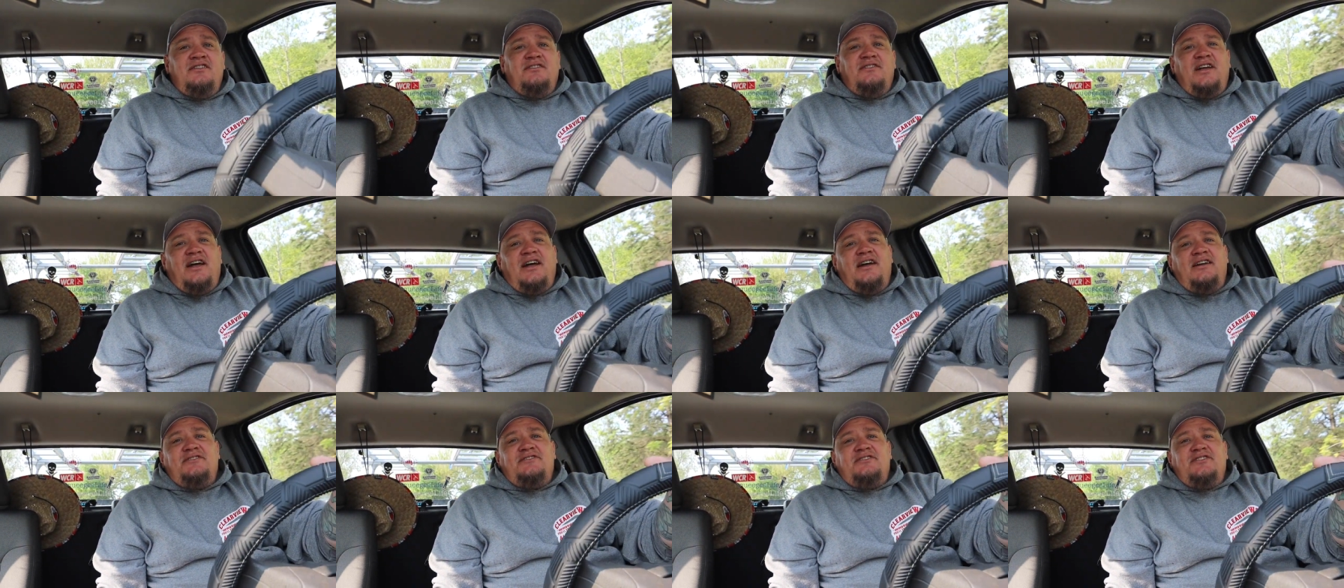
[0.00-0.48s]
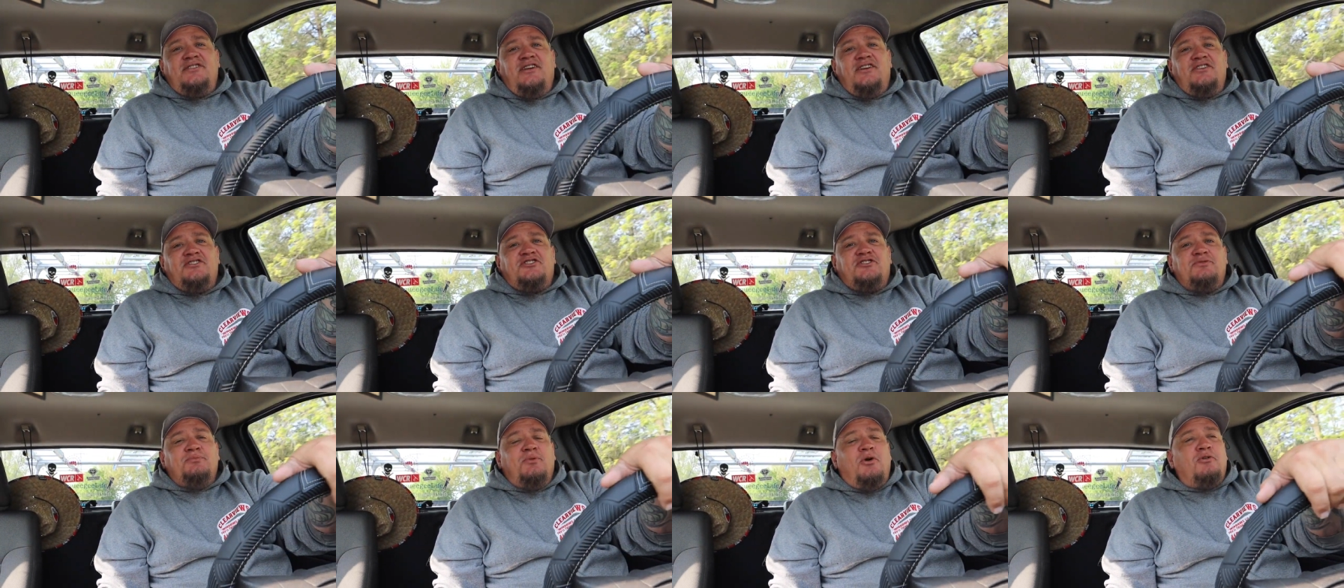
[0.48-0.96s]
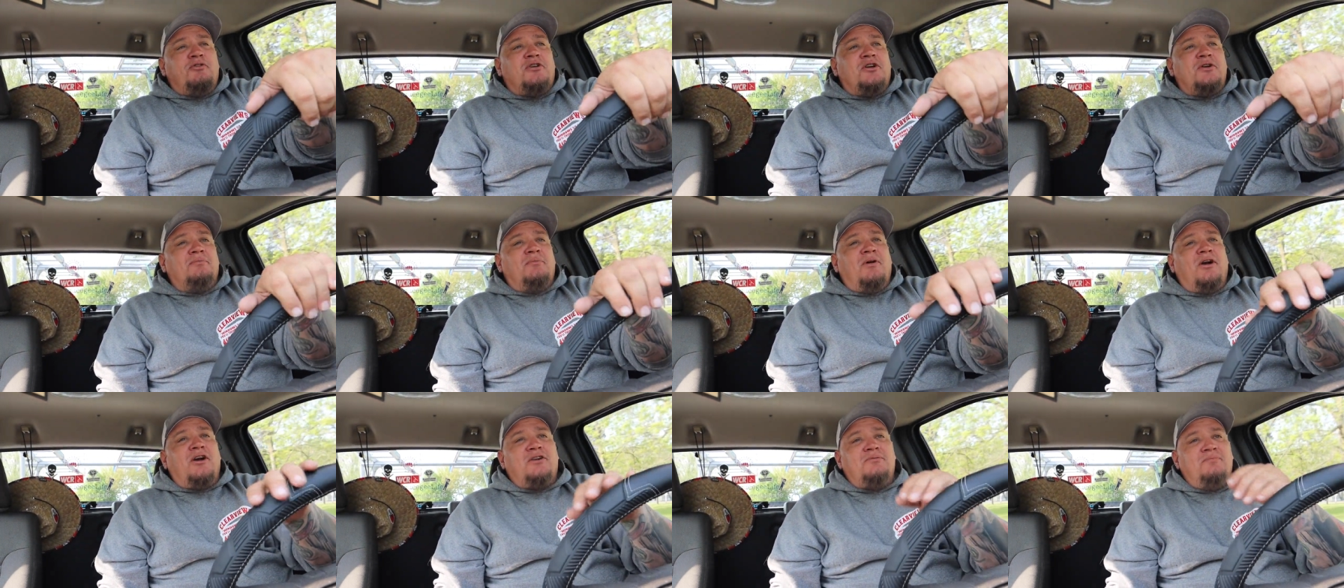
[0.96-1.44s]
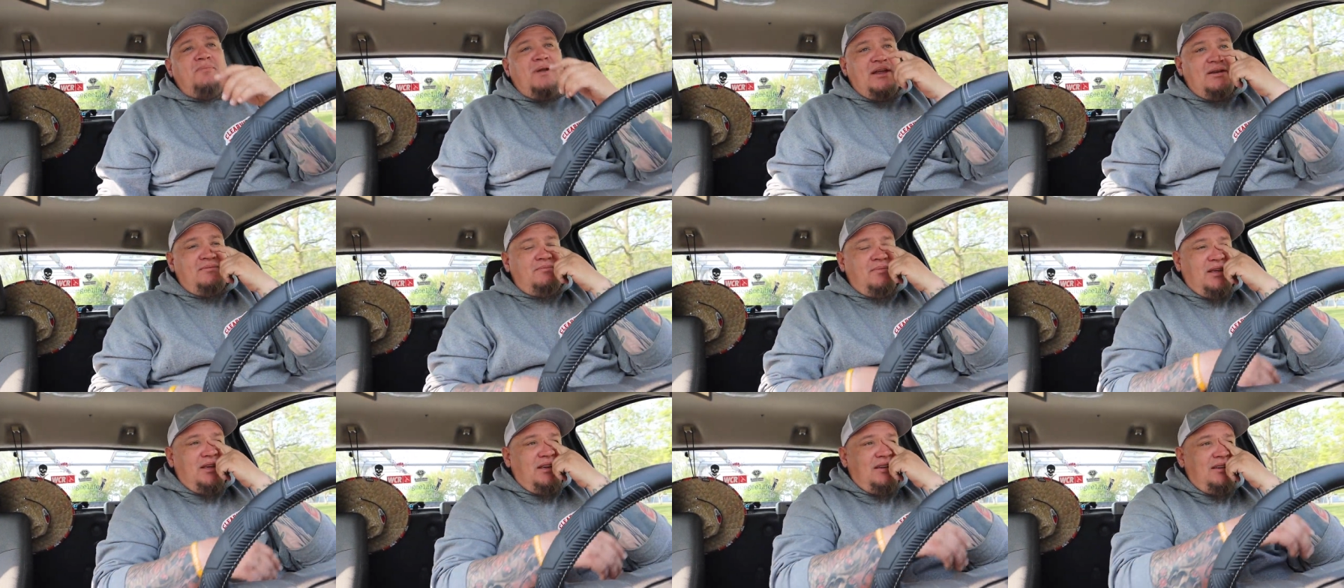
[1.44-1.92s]
that uh, smoker Mark
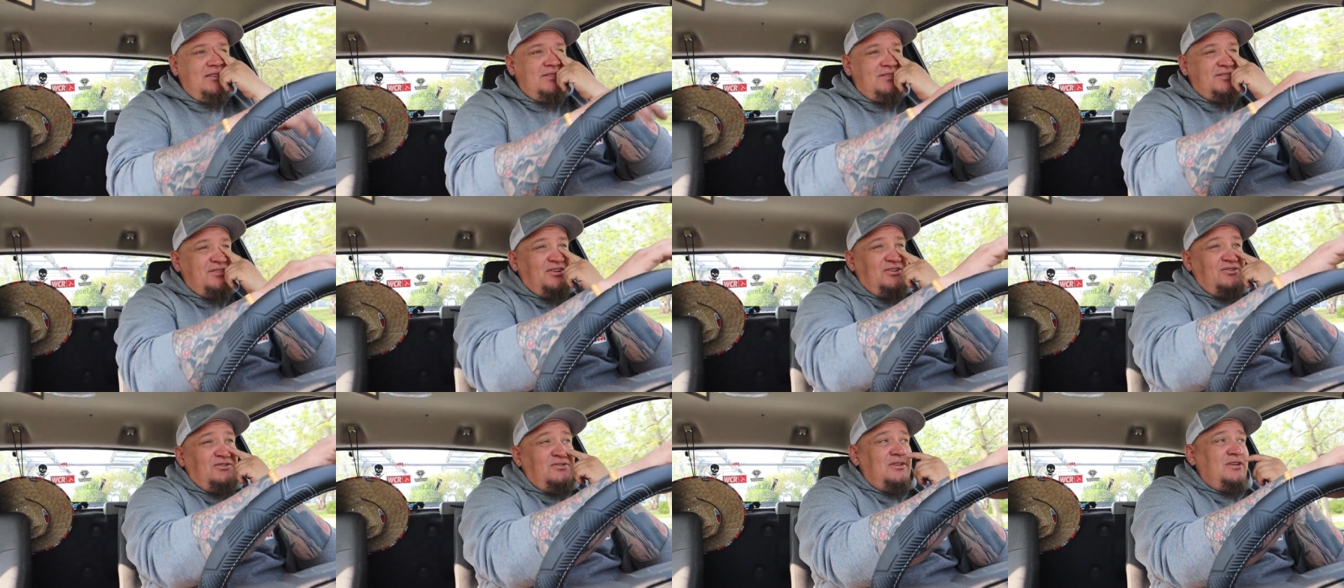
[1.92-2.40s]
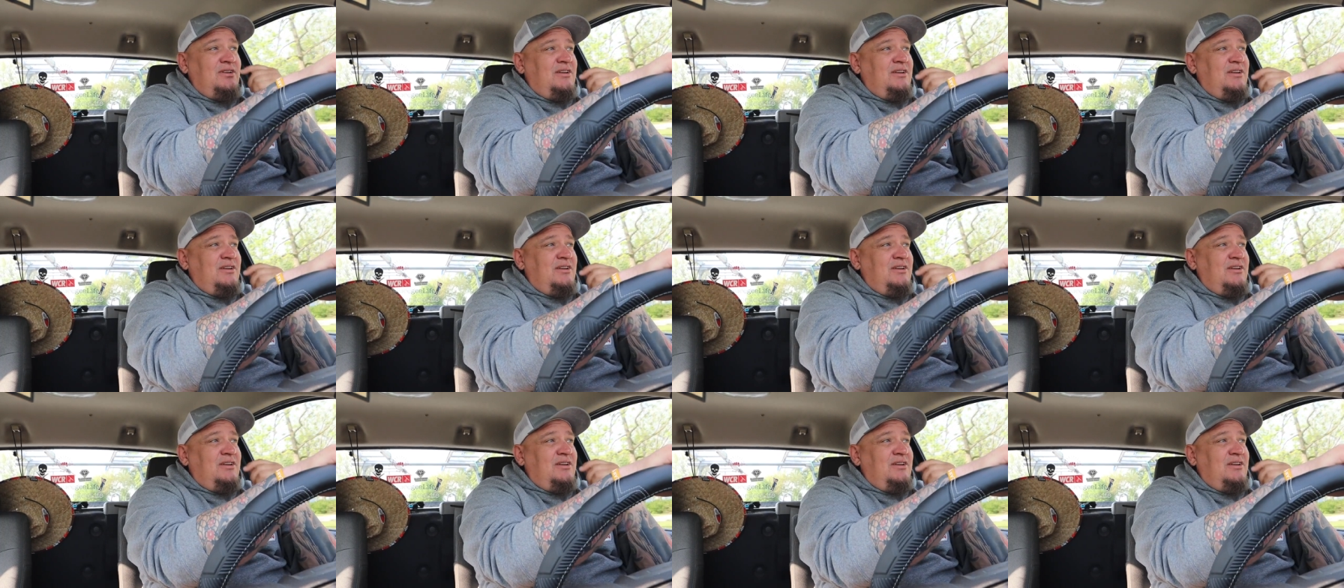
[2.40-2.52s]
made me. So,